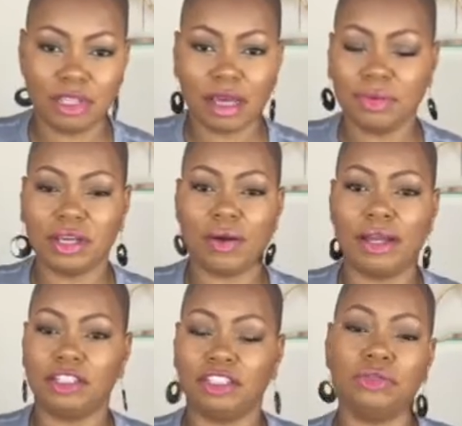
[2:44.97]
That's how
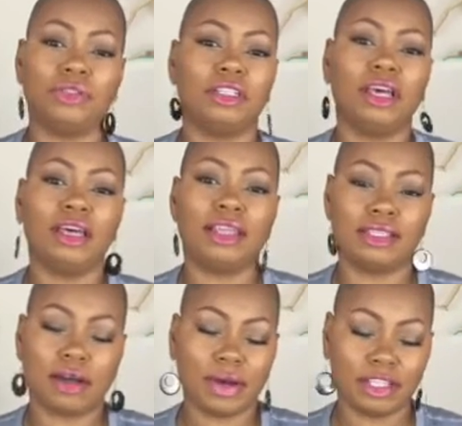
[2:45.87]
I excused
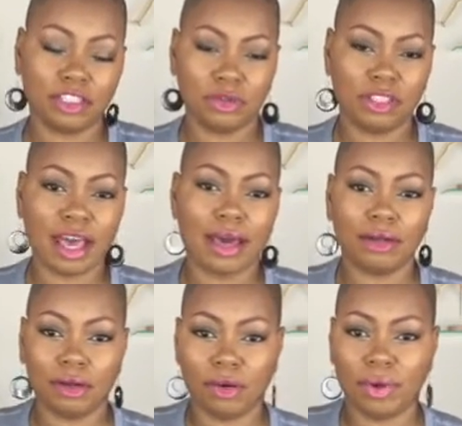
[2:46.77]

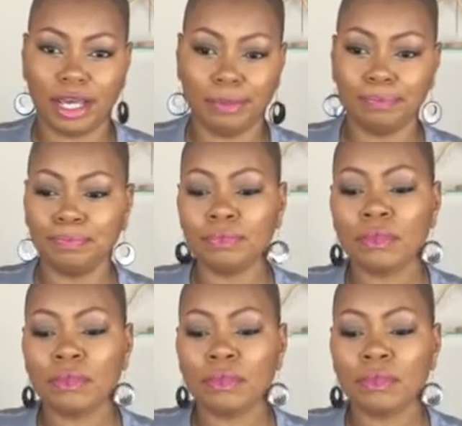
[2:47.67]
that away.